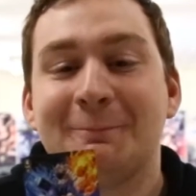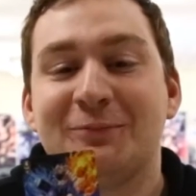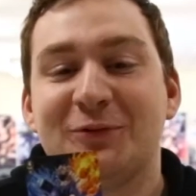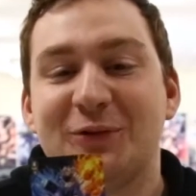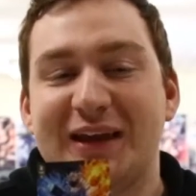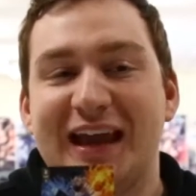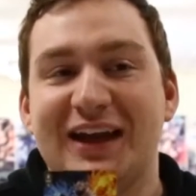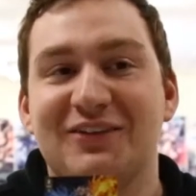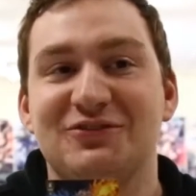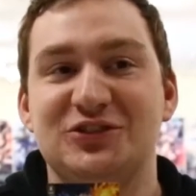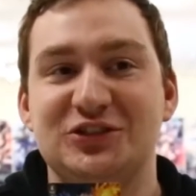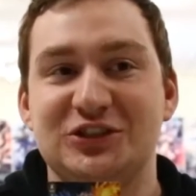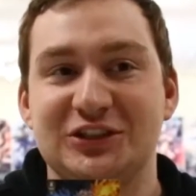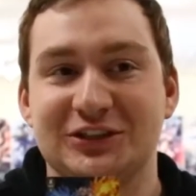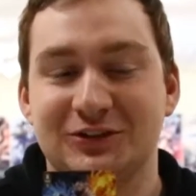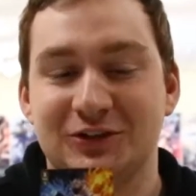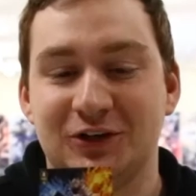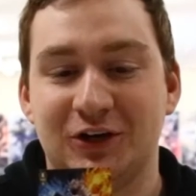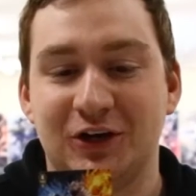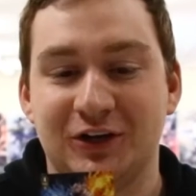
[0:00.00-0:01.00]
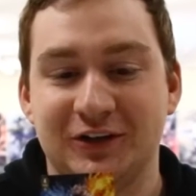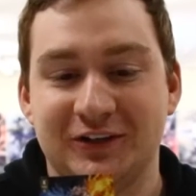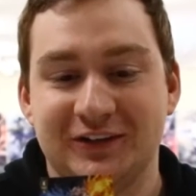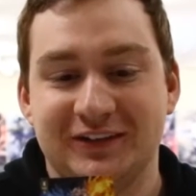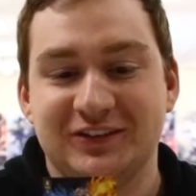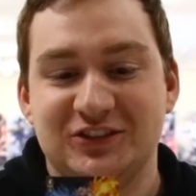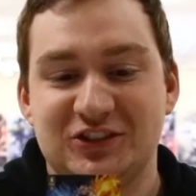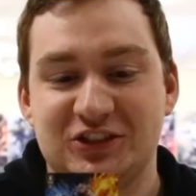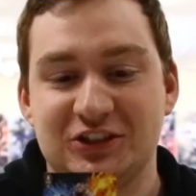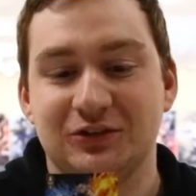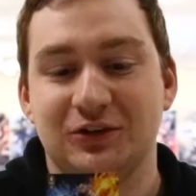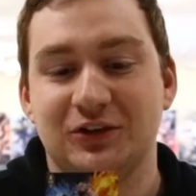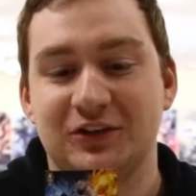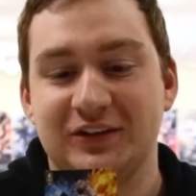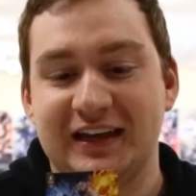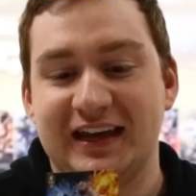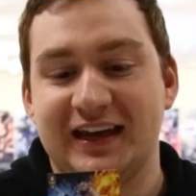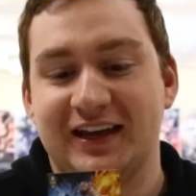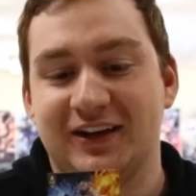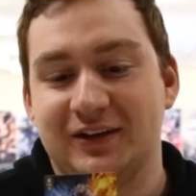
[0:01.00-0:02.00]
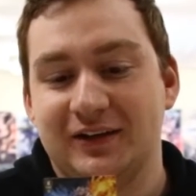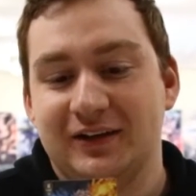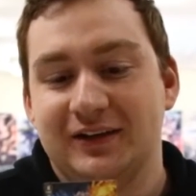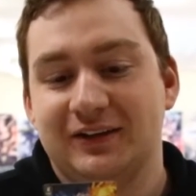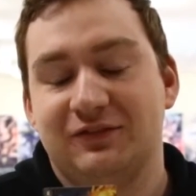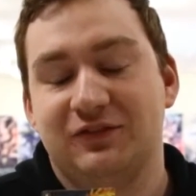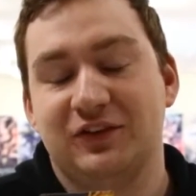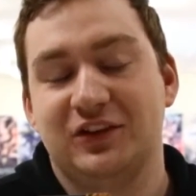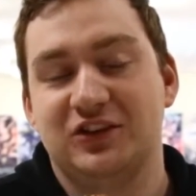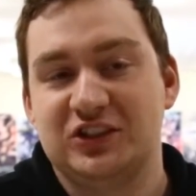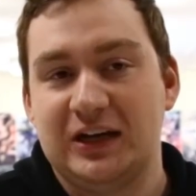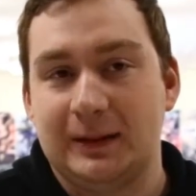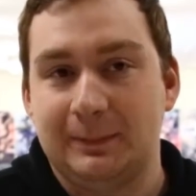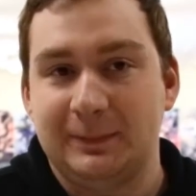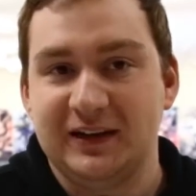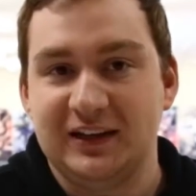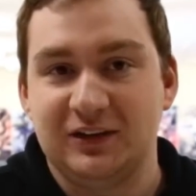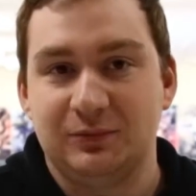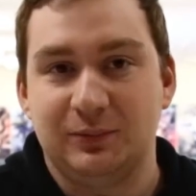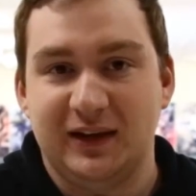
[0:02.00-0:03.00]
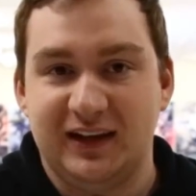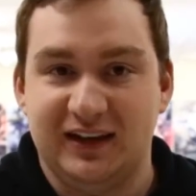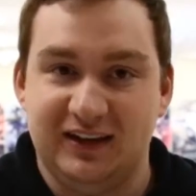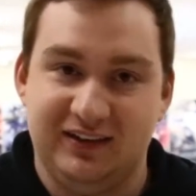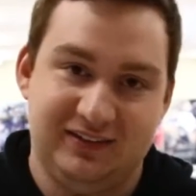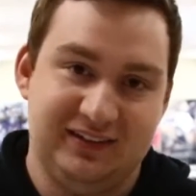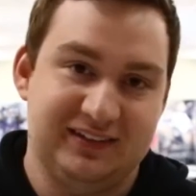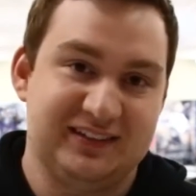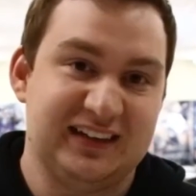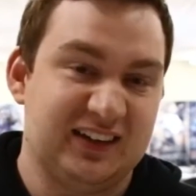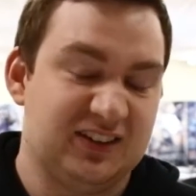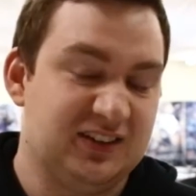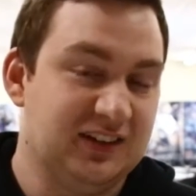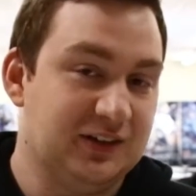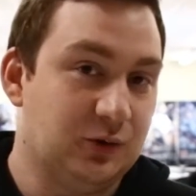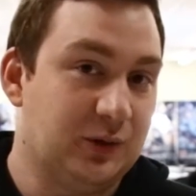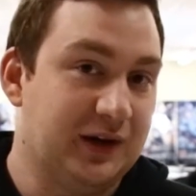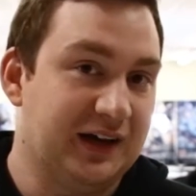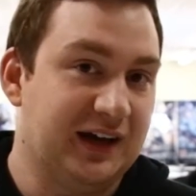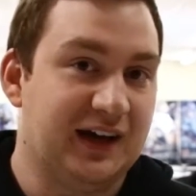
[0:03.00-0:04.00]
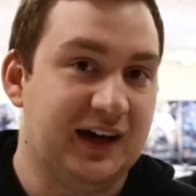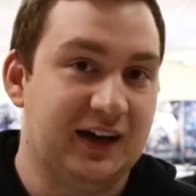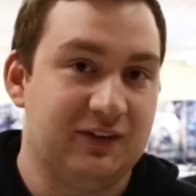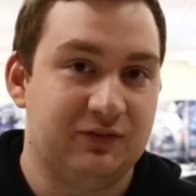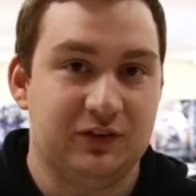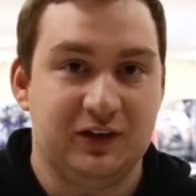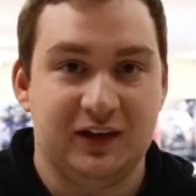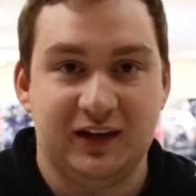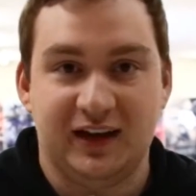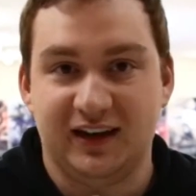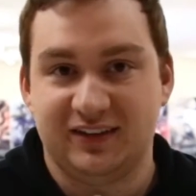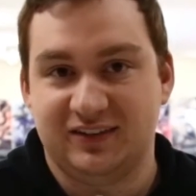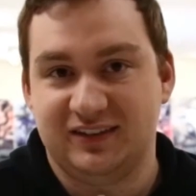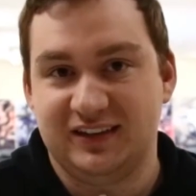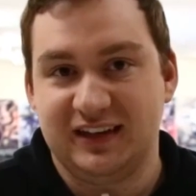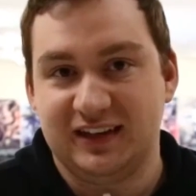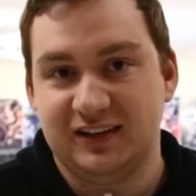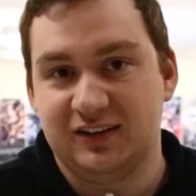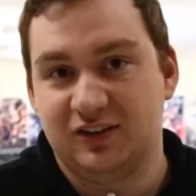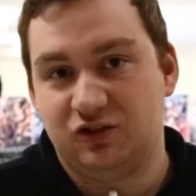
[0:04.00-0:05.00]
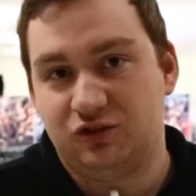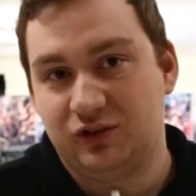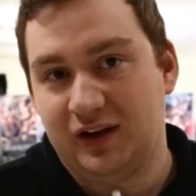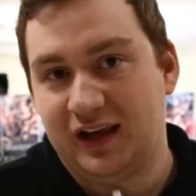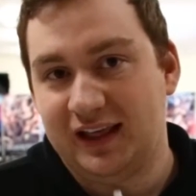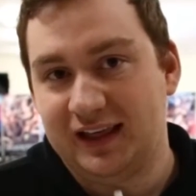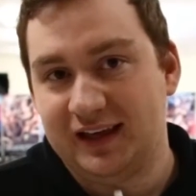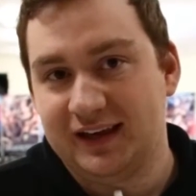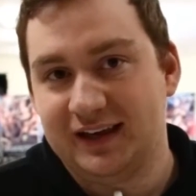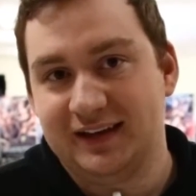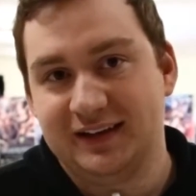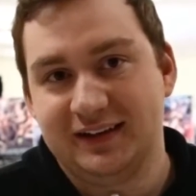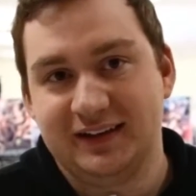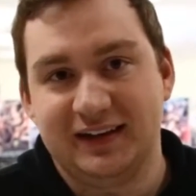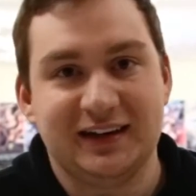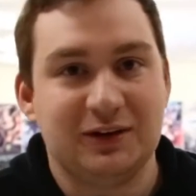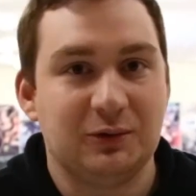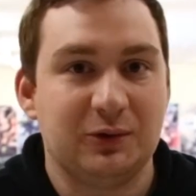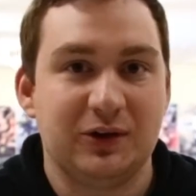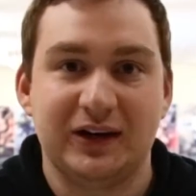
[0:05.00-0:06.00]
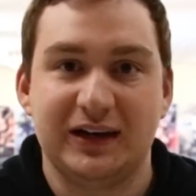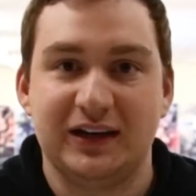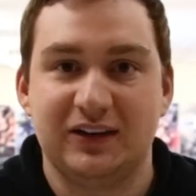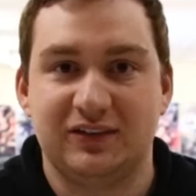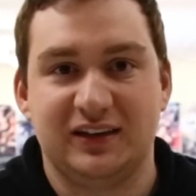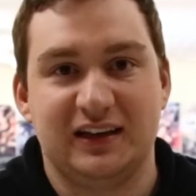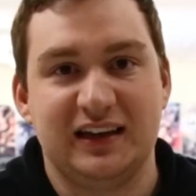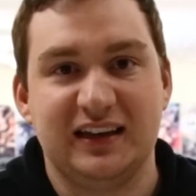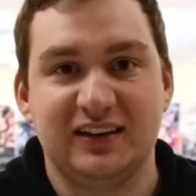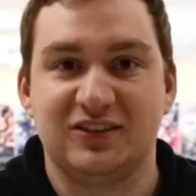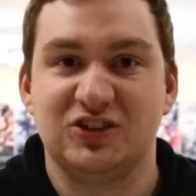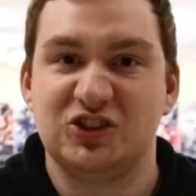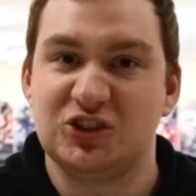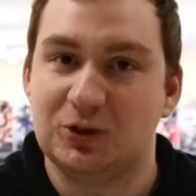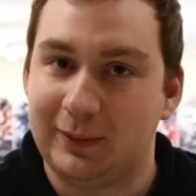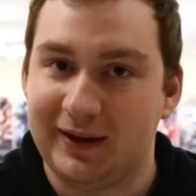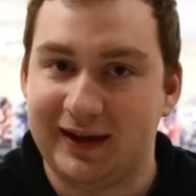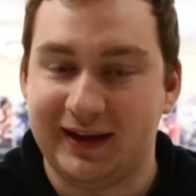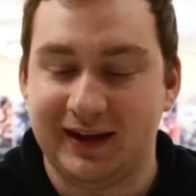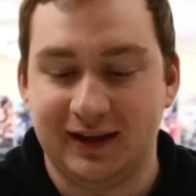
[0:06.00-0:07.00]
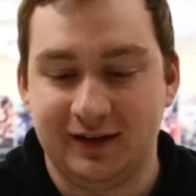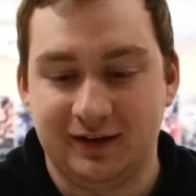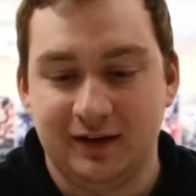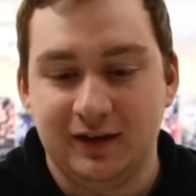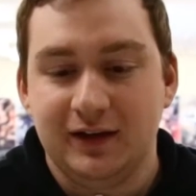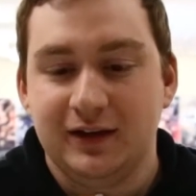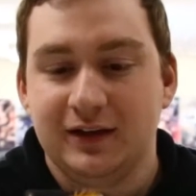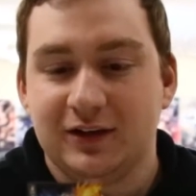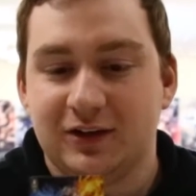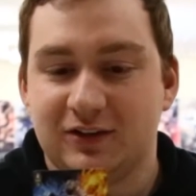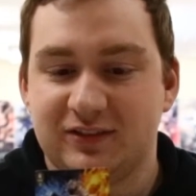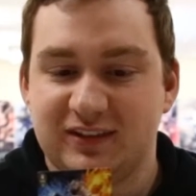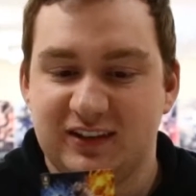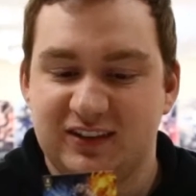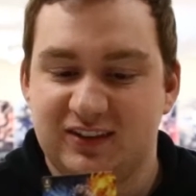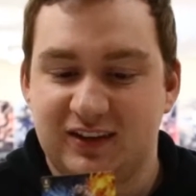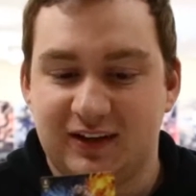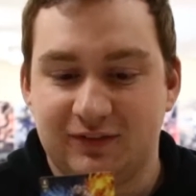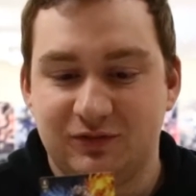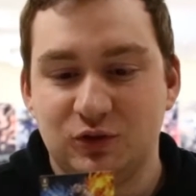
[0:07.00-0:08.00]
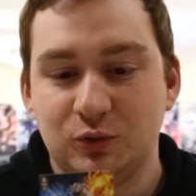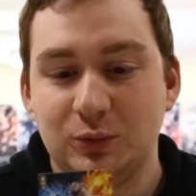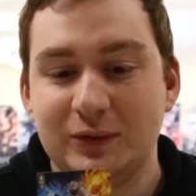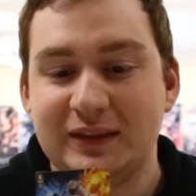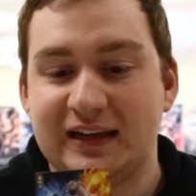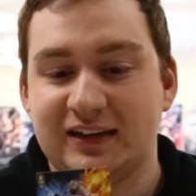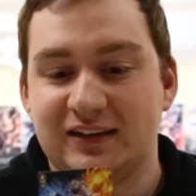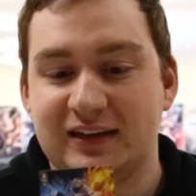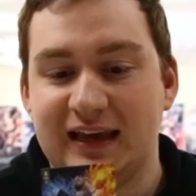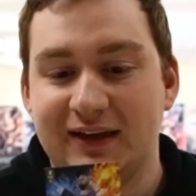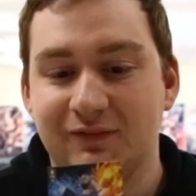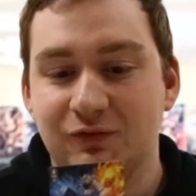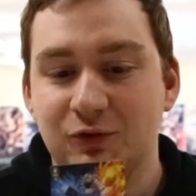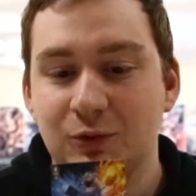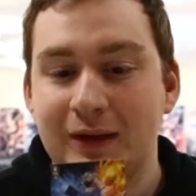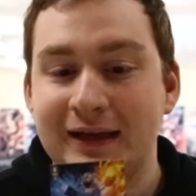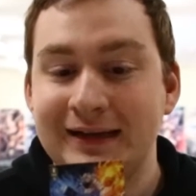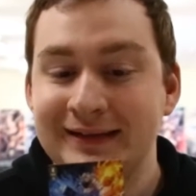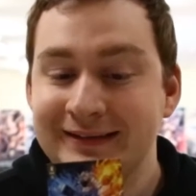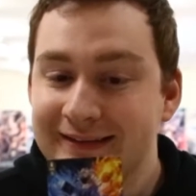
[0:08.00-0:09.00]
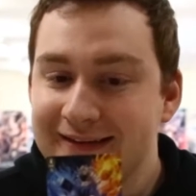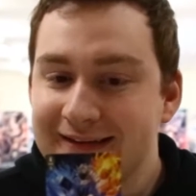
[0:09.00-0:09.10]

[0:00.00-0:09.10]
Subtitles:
We have Doron. Doron now, for the Japanese players, it's actually quite hard for us to get in Australia and anywhere else that isn't Japan, because I just love doing that to everyone.